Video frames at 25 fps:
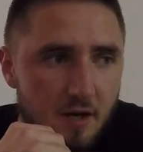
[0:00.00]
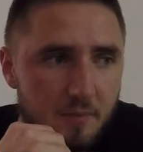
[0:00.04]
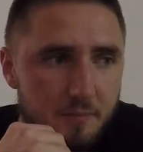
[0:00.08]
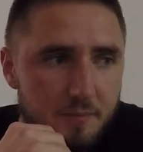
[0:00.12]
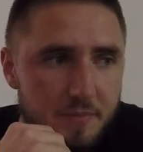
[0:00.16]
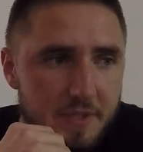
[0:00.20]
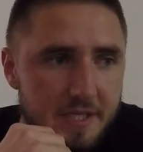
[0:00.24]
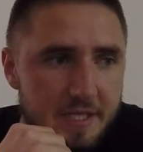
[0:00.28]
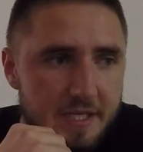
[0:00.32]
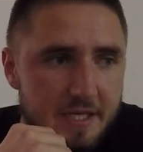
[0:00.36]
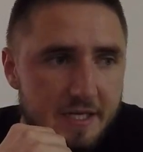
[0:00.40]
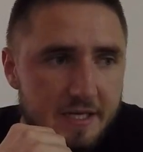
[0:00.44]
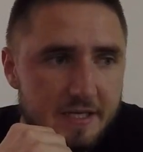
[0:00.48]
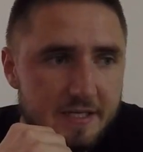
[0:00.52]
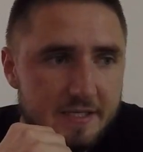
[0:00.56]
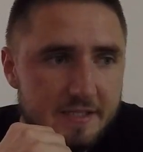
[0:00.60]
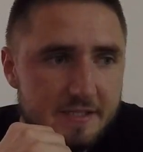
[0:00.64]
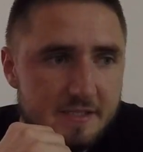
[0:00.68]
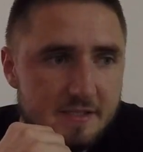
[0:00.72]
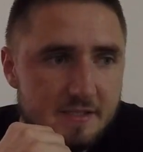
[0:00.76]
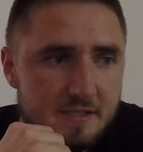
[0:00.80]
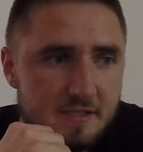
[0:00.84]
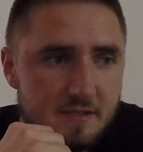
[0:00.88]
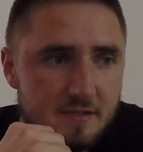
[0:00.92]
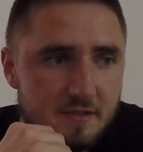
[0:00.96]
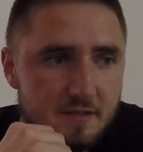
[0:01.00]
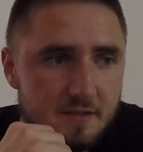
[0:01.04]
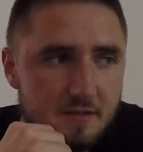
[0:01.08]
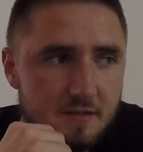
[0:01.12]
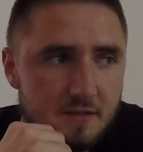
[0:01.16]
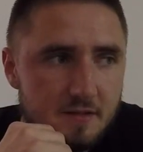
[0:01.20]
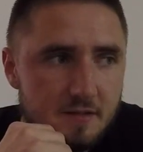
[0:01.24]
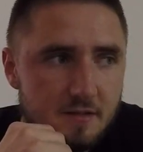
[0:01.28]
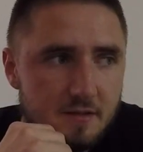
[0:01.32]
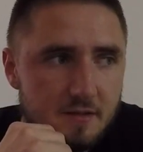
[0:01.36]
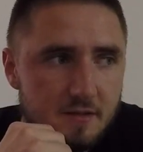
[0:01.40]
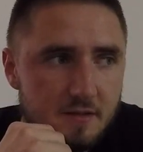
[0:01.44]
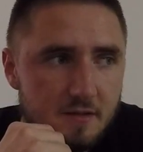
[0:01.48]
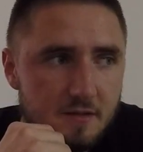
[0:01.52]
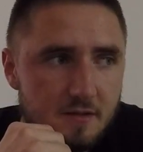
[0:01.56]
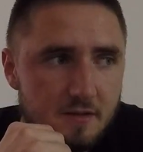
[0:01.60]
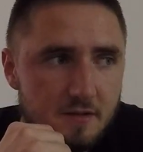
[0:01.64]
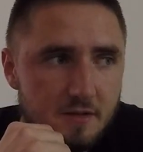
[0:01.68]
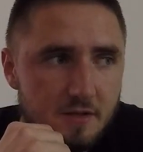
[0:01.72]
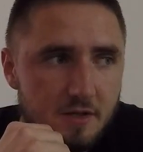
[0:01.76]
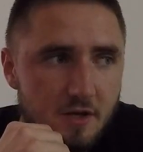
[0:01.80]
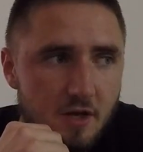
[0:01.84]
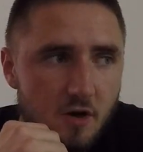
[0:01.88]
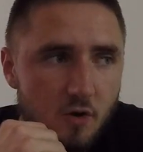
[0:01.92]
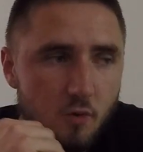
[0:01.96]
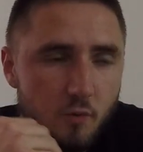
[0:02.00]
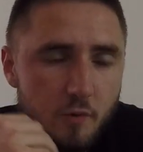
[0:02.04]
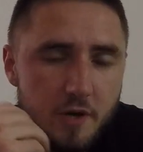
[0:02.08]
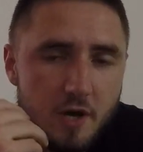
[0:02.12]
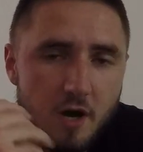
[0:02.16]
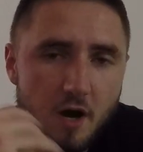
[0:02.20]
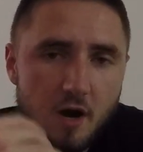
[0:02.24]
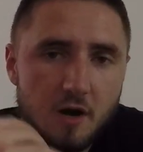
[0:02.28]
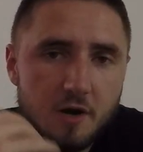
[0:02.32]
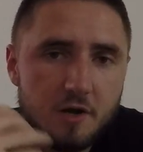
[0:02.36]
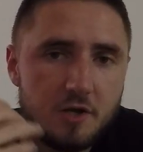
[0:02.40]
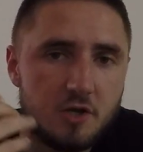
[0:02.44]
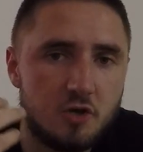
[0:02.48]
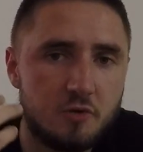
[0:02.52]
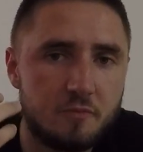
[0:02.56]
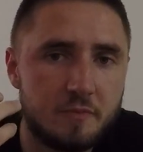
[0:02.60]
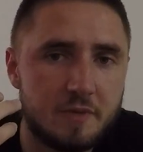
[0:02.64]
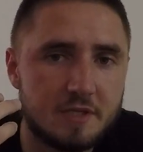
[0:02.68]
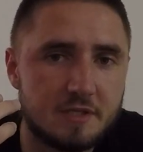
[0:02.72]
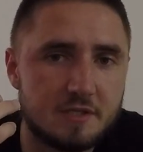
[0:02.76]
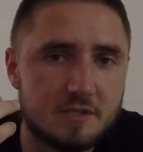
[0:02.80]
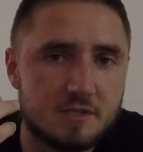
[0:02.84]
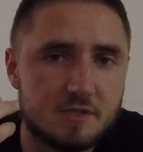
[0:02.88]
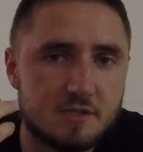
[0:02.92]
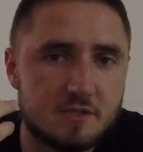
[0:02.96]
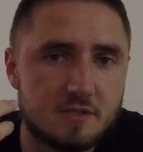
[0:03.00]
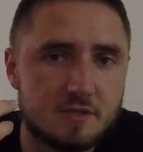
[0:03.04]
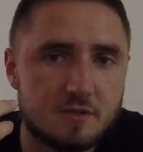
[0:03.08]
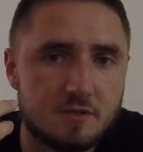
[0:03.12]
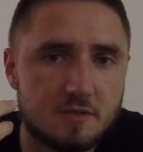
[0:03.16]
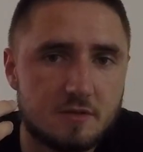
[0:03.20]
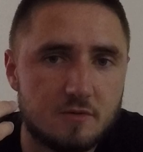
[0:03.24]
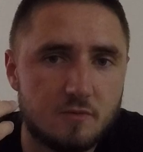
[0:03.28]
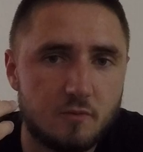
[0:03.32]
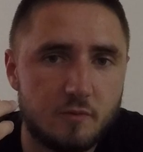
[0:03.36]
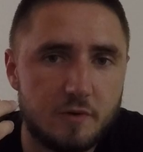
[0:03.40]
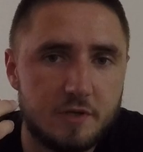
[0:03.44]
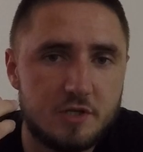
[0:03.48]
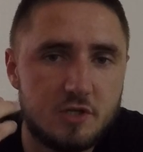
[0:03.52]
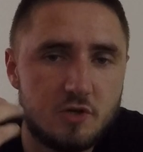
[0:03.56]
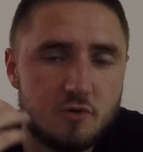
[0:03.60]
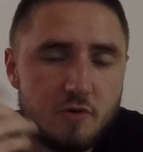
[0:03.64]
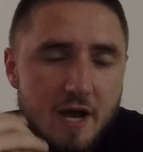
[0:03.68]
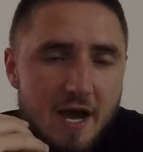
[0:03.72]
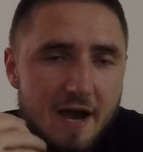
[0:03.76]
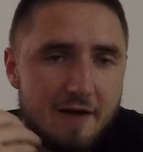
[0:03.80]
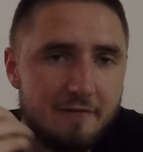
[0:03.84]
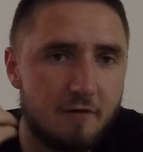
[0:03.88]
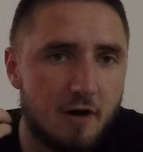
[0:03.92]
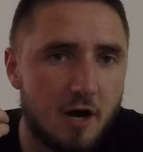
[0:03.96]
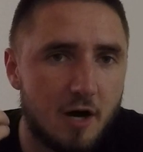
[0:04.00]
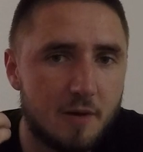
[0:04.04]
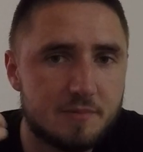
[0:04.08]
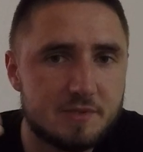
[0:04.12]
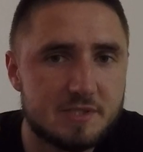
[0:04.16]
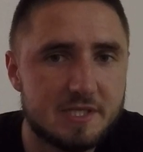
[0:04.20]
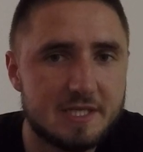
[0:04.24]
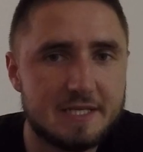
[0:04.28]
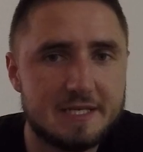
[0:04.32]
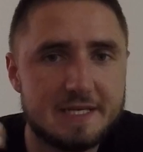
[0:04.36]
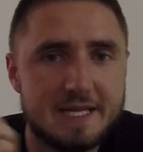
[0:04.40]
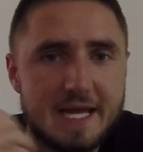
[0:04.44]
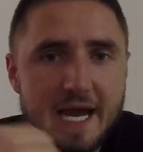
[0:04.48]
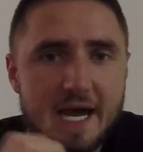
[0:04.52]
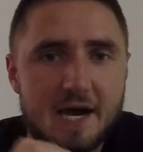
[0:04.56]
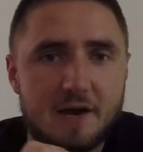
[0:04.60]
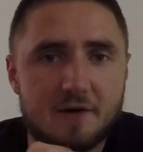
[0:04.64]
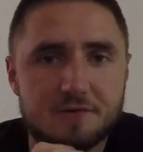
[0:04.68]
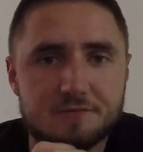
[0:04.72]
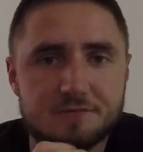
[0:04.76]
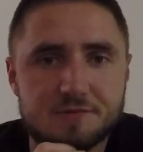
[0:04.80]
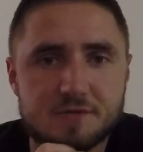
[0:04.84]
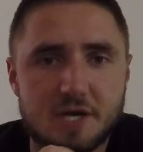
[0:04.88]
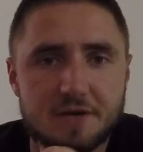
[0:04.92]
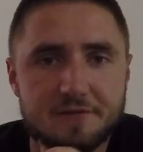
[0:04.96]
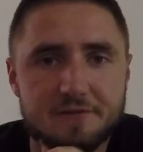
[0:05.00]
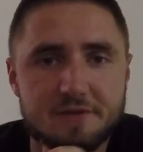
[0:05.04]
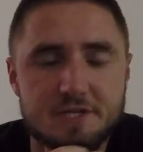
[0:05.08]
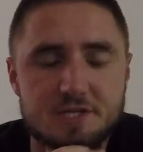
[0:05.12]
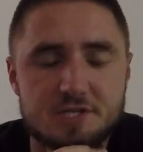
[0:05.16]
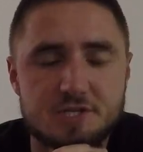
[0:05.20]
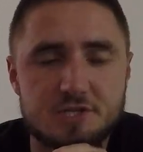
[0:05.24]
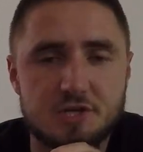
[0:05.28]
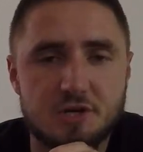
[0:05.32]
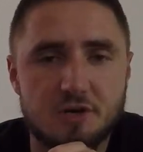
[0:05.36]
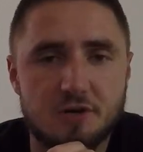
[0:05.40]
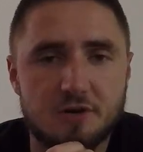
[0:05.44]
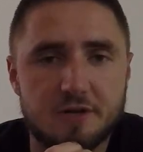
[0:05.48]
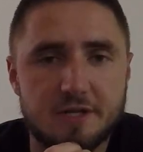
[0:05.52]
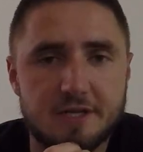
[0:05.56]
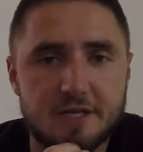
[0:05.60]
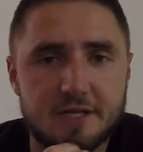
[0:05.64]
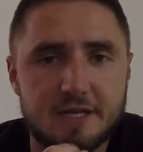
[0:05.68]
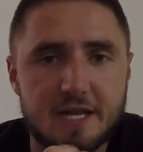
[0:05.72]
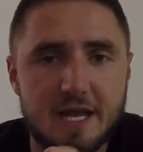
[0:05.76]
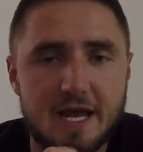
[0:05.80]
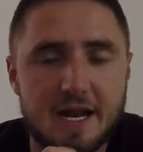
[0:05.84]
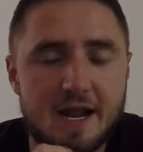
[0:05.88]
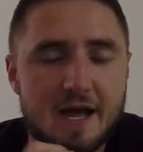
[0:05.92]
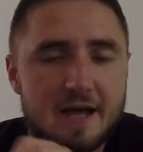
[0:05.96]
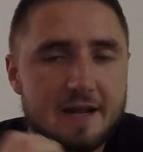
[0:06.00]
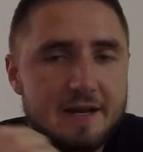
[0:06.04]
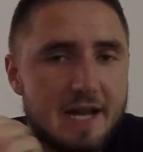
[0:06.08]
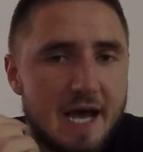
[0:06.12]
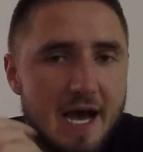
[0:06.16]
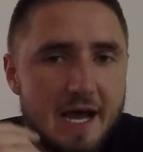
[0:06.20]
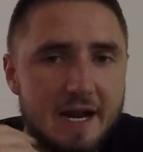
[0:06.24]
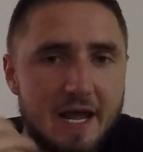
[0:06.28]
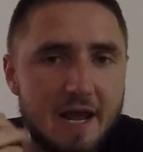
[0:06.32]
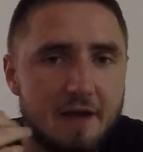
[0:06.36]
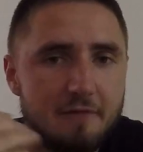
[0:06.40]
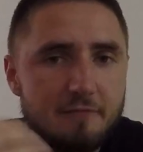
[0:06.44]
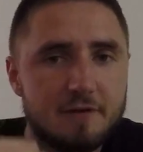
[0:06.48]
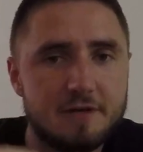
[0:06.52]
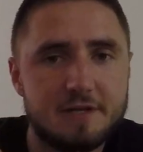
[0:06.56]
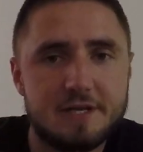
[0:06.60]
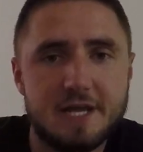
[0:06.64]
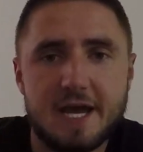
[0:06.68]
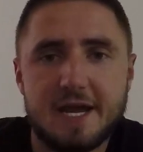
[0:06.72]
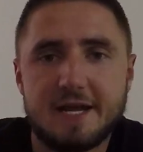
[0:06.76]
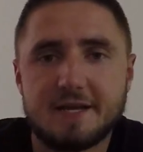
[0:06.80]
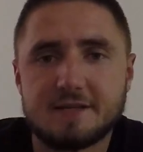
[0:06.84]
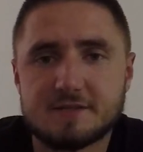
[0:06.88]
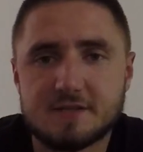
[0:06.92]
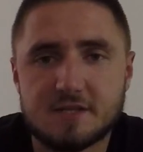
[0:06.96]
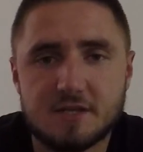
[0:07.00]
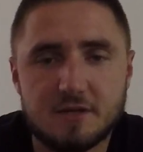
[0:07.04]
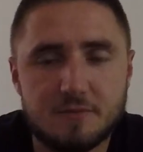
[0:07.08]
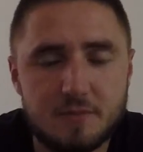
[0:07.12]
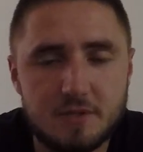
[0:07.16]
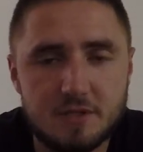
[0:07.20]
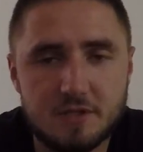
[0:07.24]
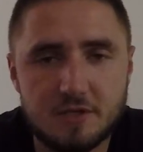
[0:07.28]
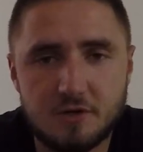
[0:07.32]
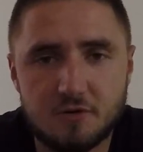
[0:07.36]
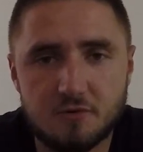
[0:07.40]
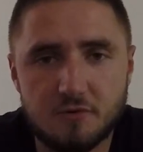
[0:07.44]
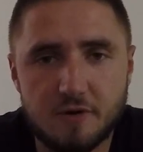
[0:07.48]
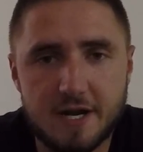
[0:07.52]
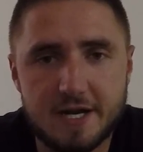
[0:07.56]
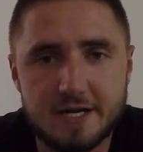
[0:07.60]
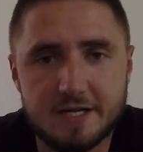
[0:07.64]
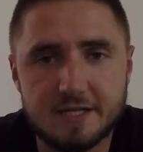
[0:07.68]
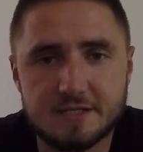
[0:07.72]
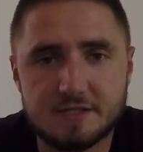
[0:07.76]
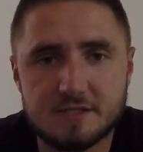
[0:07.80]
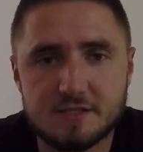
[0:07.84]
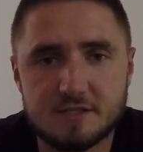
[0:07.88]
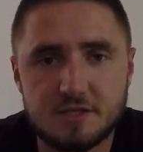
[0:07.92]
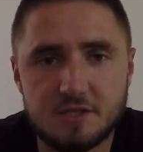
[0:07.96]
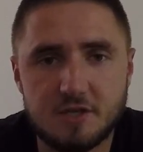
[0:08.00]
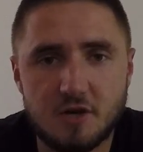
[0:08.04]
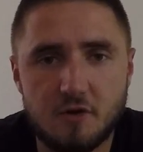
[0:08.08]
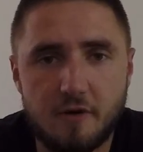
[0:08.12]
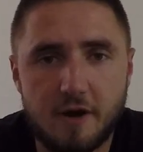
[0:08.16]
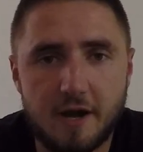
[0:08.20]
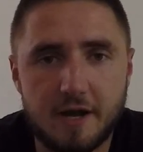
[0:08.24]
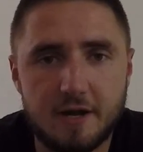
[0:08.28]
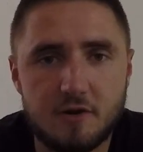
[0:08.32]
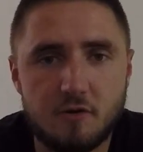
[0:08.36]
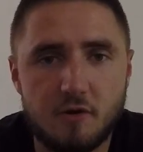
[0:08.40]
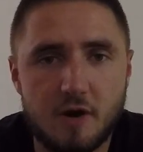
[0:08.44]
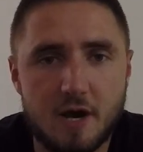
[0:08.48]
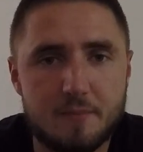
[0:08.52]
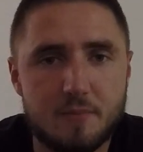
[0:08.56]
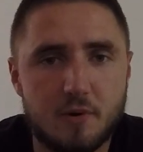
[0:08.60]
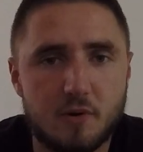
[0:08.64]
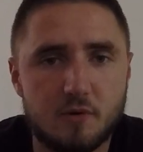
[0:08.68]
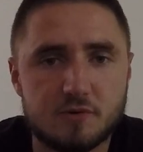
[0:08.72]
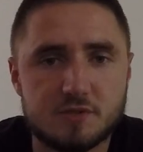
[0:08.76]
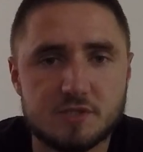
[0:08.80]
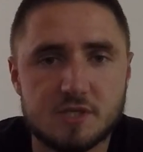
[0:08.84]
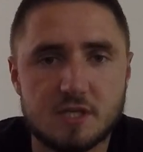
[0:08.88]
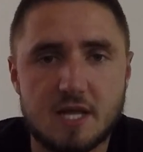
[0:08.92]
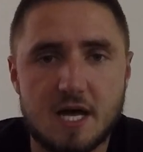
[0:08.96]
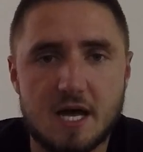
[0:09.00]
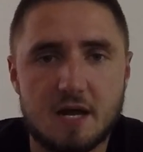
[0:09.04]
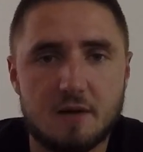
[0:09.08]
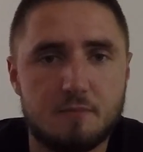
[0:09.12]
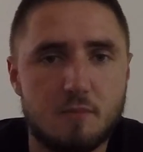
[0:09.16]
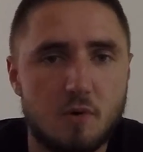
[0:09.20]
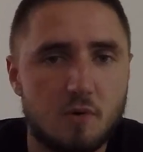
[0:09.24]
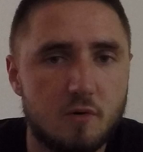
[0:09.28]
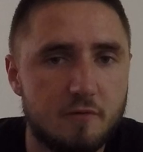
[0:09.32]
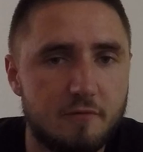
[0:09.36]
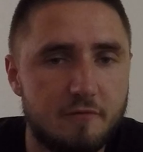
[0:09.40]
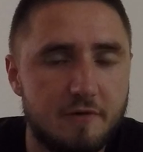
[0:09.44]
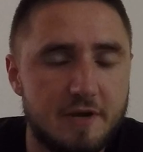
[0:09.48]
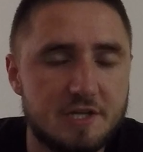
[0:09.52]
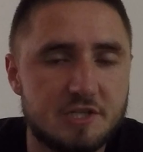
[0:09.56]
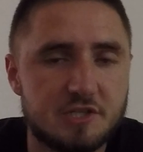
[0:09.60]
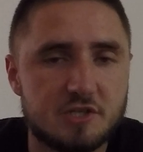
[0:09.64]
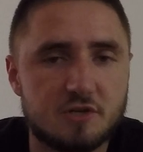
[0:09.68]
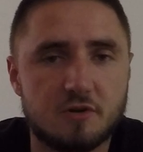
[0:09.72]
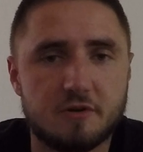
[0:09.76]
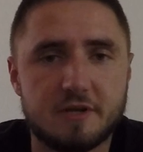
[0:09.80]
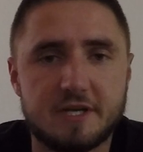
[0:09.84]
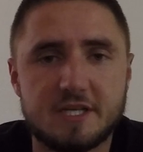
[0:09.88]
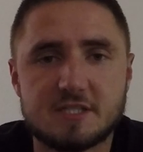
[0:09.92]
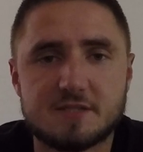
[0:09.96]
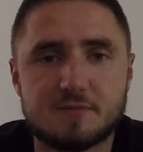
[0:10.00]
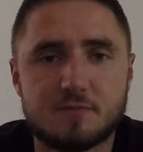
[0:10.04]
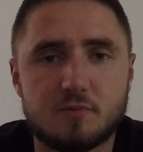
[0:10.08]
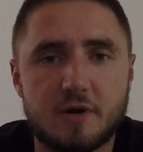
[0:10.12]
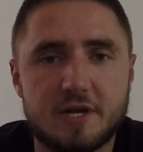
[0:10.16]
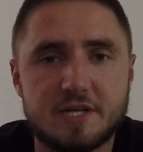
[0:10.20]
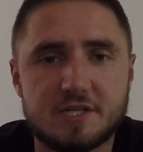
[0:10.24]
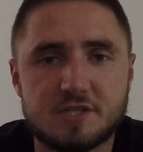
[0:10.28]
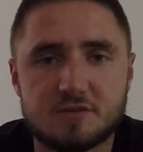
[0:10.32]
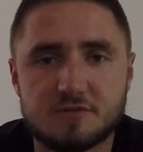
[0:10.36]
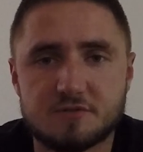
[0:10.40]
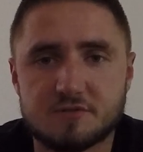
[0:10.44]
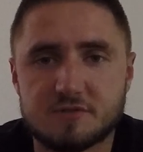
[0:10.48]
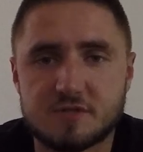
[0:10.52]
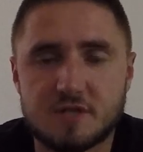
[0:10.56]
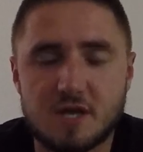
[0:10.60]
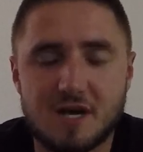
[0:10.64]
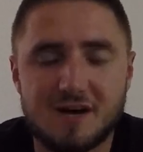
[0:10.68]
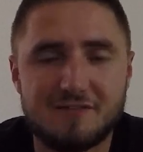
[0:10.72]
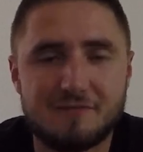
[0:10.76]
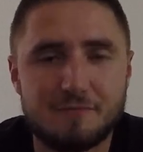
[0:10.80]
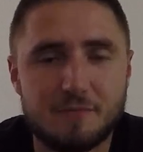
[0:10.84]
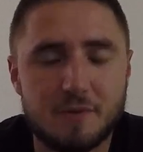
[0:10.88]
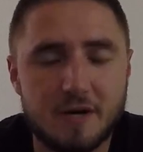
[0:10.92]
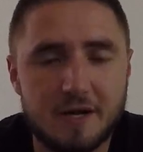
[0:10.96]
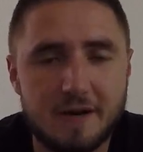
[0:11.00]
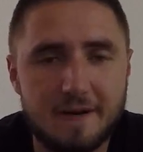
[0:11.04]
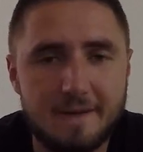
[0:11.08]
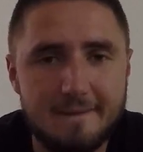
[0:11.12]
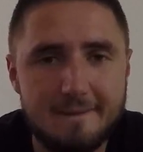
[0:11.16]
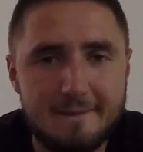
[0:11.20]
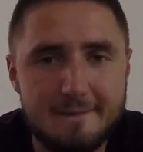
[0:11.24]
Because, you know, we are humans. We do have ups and downs on this journey. And not every day is going to be the greatest. You know I post a lot of motivational and inspirational stuff, but